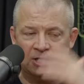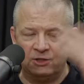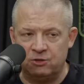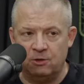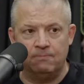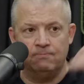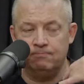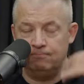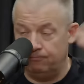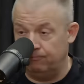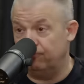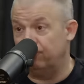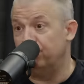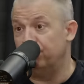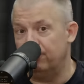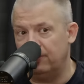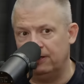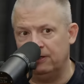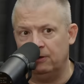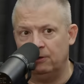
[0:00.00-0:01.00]
until,
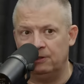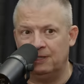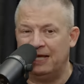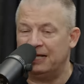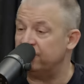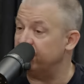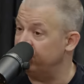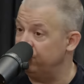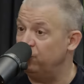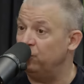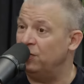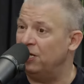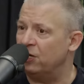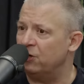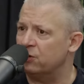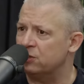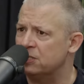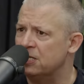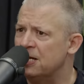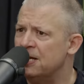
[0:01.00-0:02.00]
you know, last few
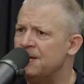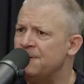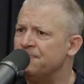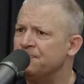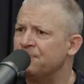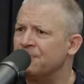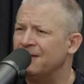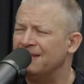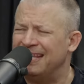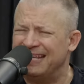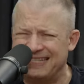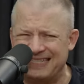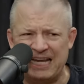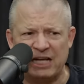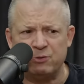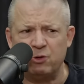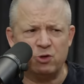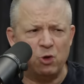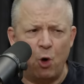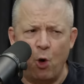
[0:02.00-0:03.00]
years. Like
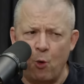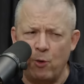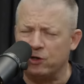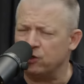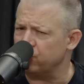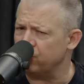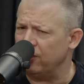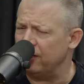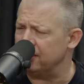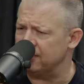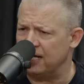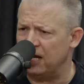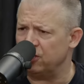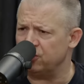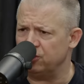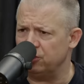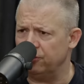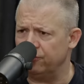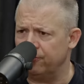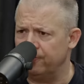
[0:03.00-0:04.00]
sex was always
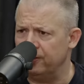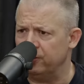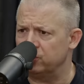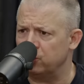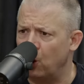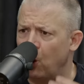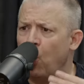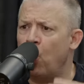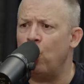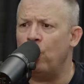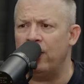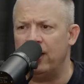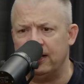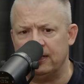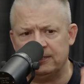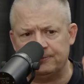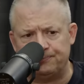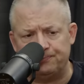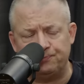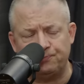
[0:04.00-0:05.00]
transactional for me. It was
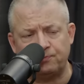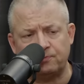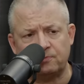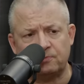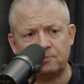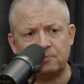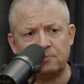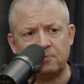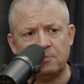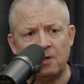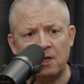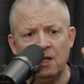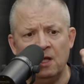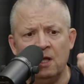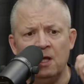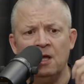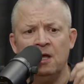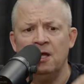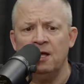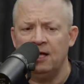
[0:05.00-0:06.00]
always
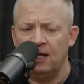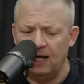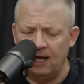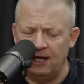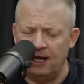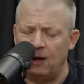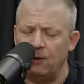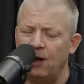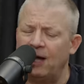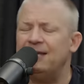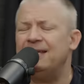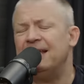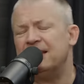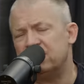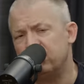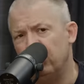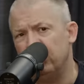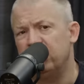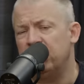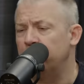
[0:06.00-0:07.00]
I
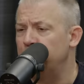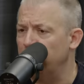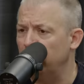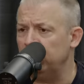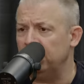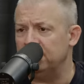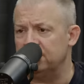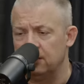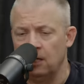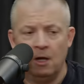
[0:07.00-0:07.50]
guess with the bullies,